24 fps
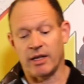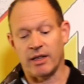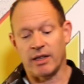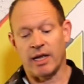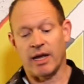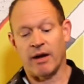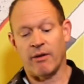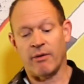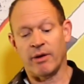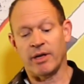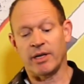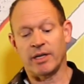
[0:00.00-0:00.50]

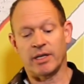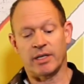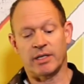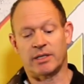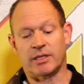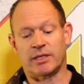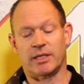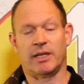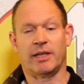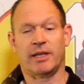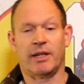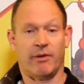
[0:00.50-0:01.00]
There
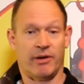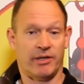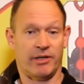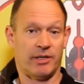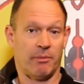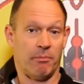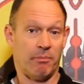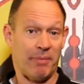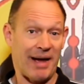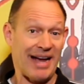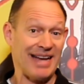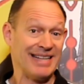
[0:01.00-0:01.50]
is
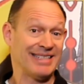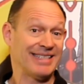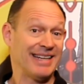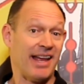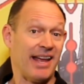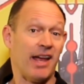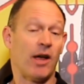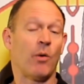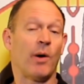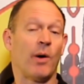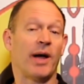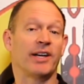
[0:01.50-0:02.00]
a
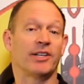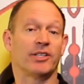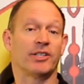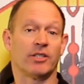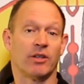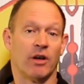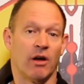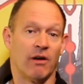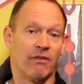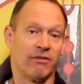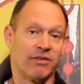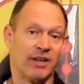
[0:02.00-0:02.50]
basic
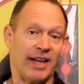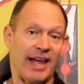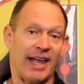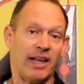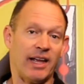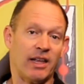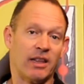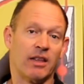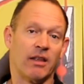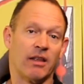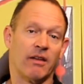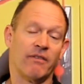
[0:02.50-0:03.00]
equation of
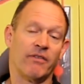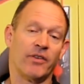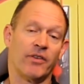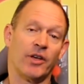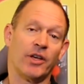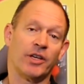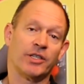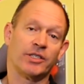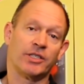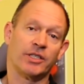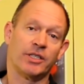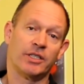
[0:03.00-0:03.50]
length
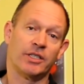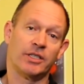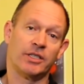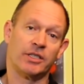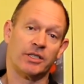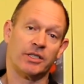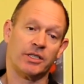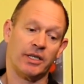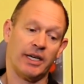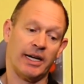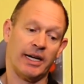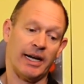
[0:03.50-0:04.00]

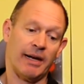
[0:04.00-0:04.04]
versus